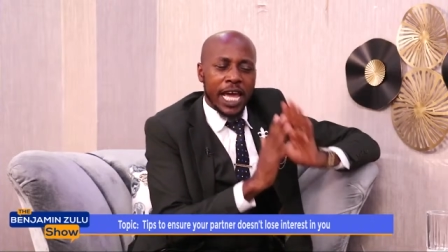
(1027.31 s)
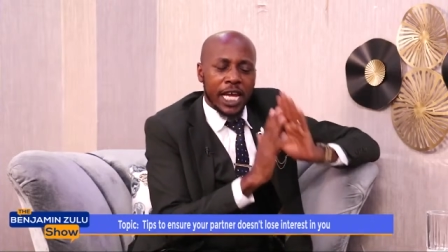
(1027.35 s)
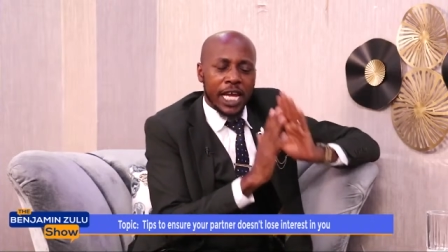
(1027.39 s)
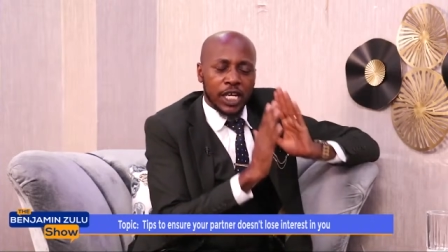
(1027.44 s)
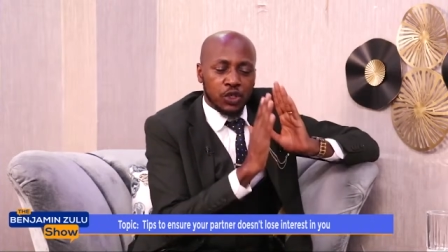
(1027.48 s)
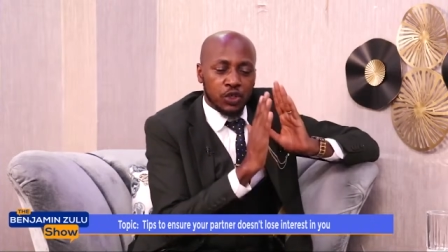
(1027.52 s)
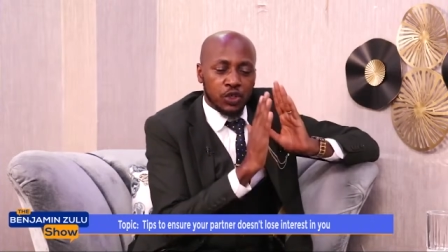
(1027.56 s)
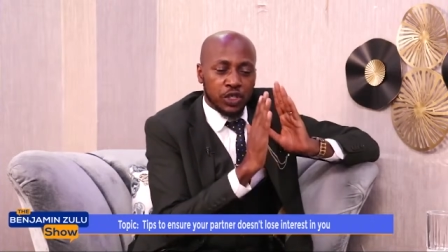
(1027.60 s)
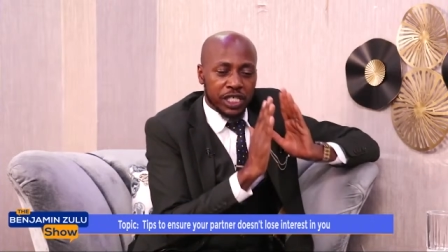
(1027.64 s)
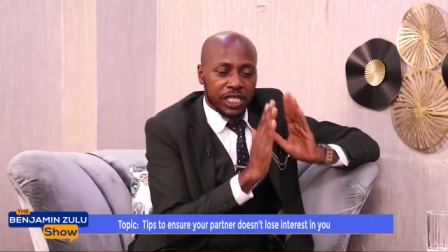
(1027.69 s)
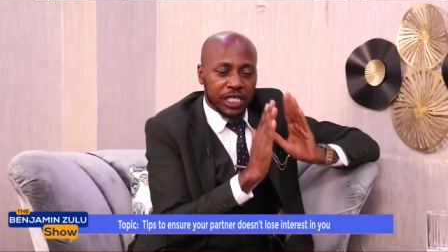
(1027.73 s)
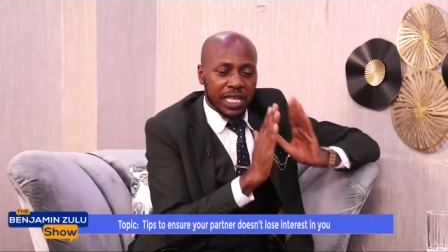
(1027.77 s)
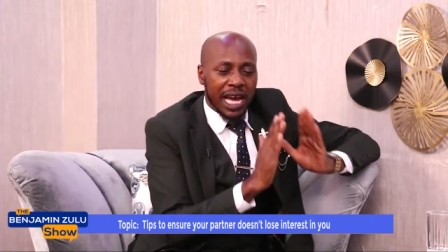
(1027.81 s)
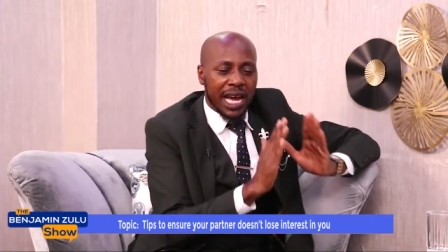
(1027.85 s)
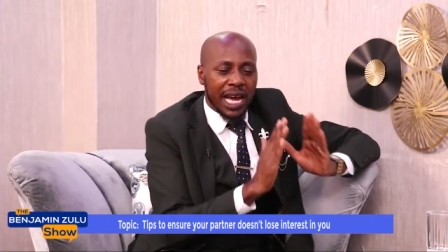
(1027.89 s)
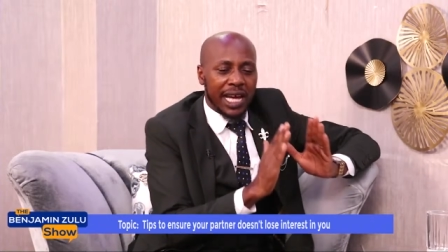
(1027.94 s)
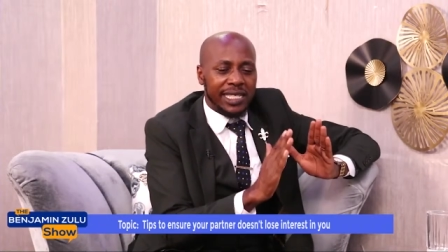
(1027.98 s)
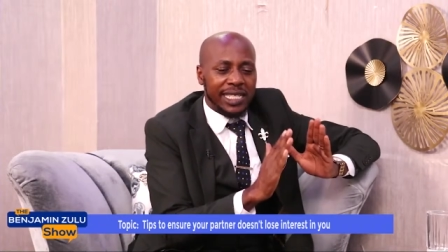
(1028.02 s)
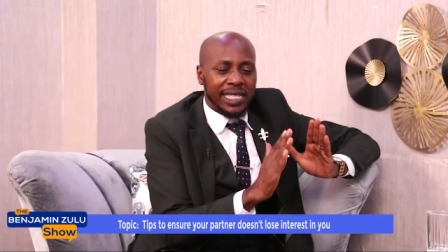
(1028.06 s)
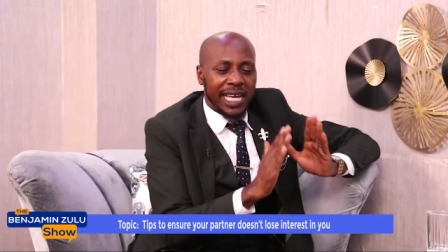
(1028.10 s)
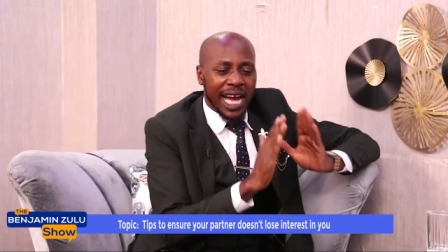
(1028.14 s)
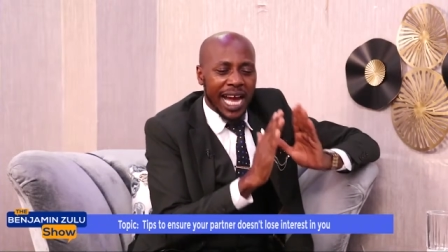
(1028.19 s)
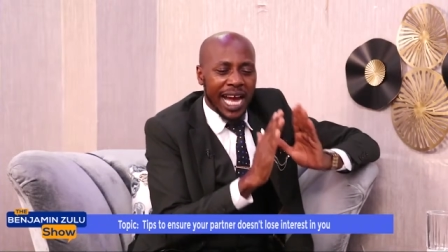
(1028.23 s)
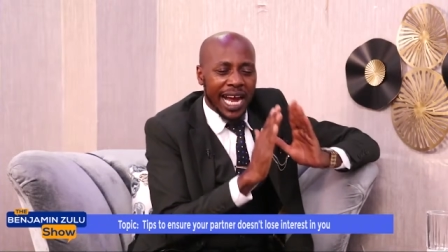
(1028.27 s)
To
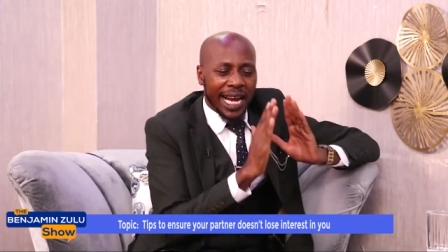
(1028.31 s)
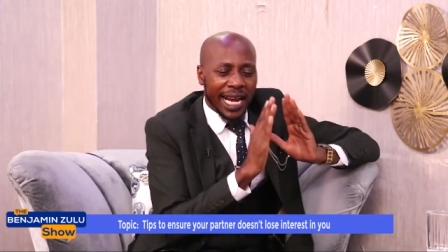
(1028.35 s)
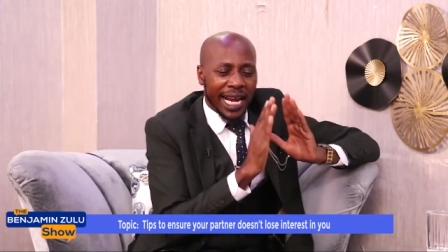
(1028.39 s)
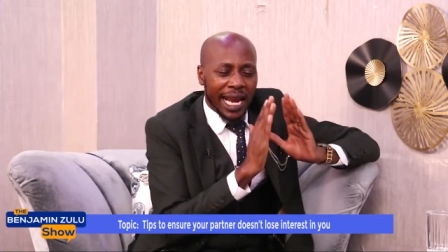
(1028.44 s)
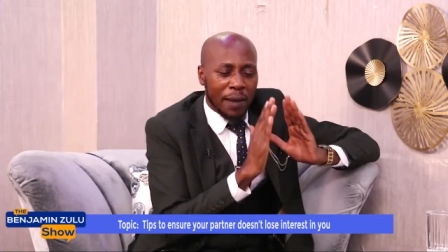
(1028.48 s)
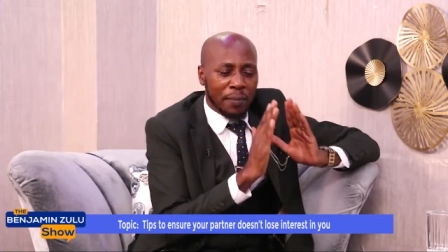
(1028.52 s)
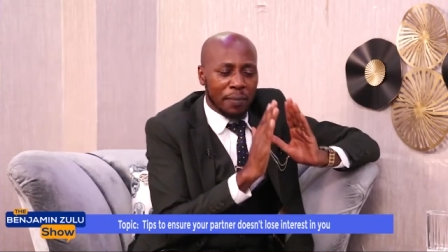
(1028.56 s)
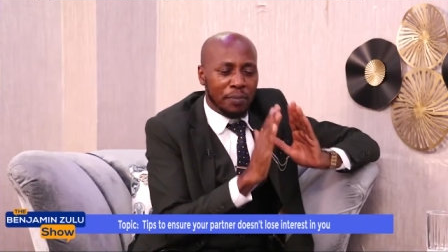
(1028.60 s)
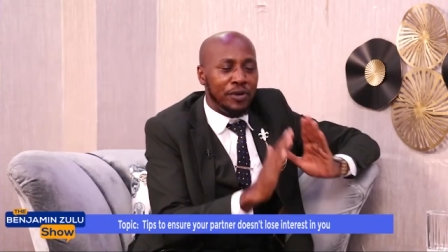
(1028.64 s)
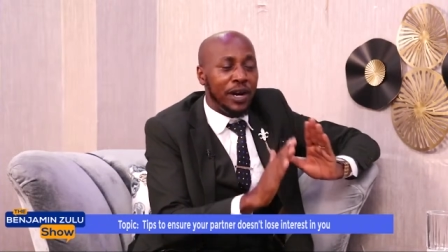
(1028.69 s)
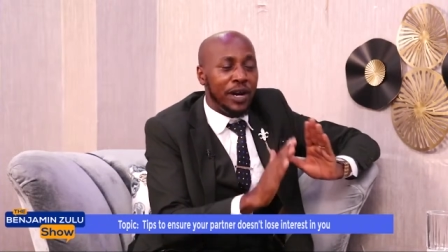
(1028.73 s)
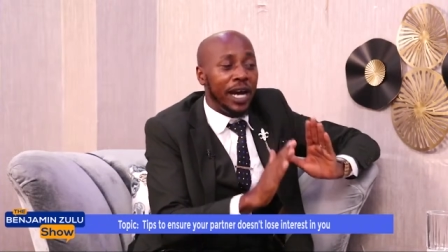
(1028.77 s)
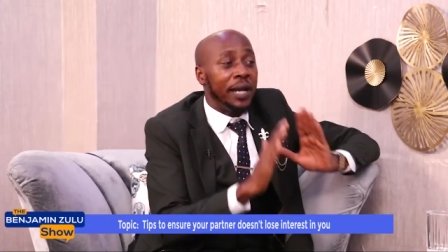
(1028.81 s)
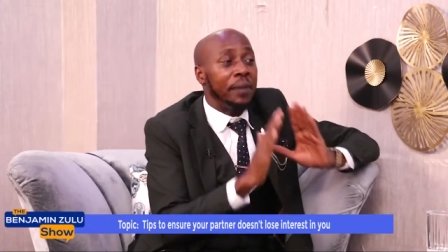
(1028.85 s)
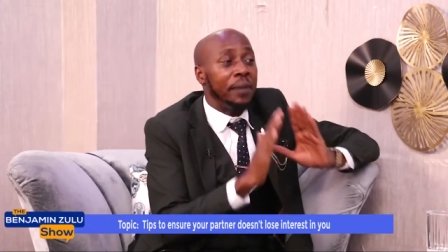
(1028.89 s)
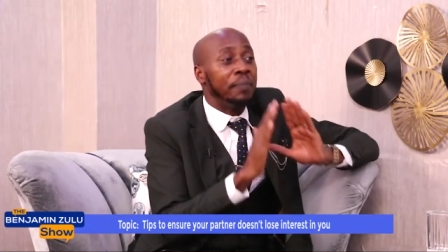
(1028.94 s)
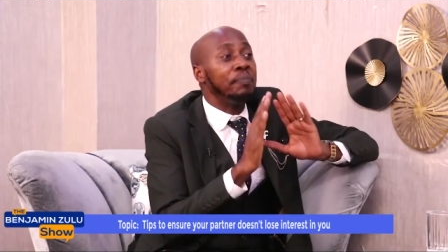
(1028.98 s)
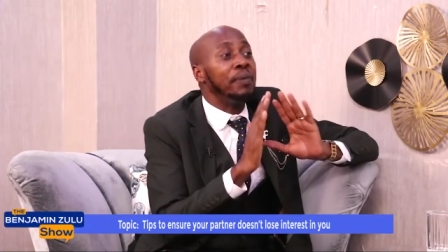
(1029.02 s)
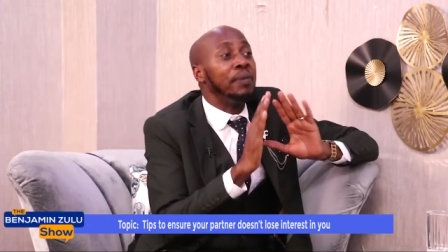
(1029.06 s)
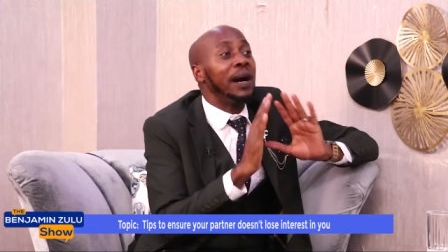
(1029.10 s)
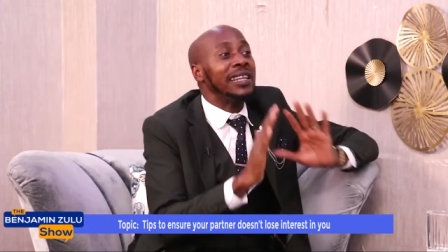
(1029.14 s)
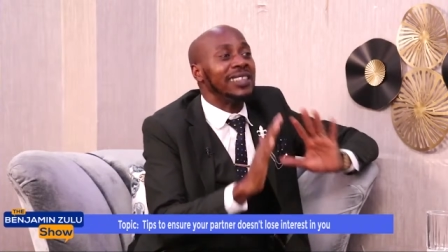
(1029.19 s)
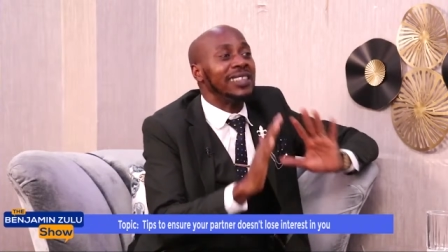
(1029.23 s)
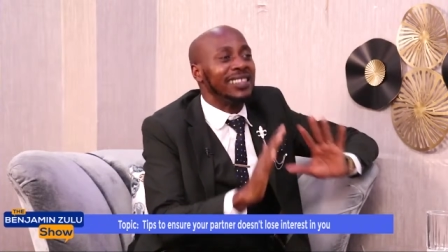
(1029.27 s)
chart an upward
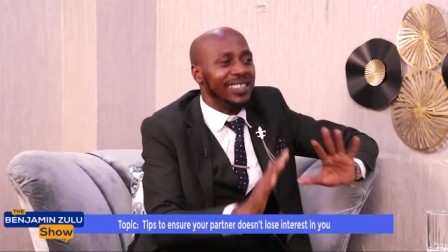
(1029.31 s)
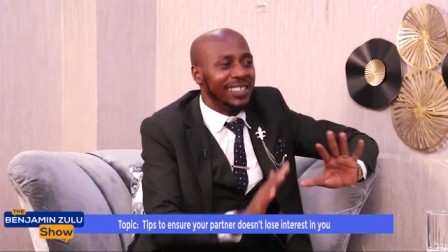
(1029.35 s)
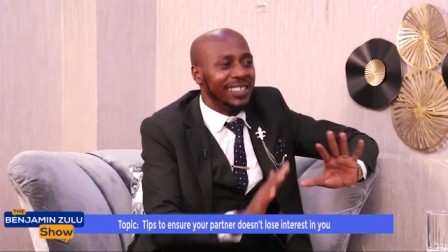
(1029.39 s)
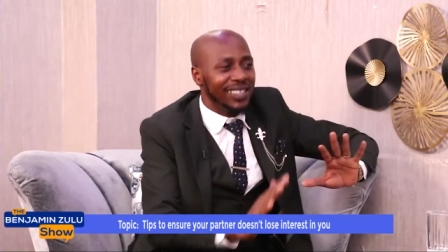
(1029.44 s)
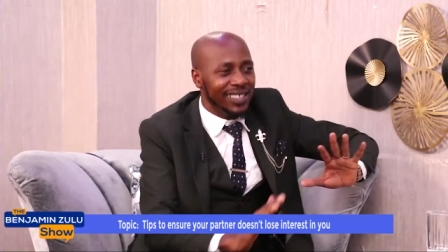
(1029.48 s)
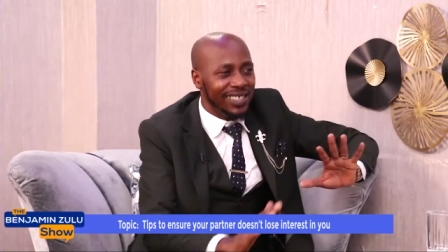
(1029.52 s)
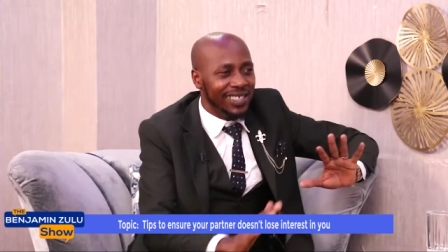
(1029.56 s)
path.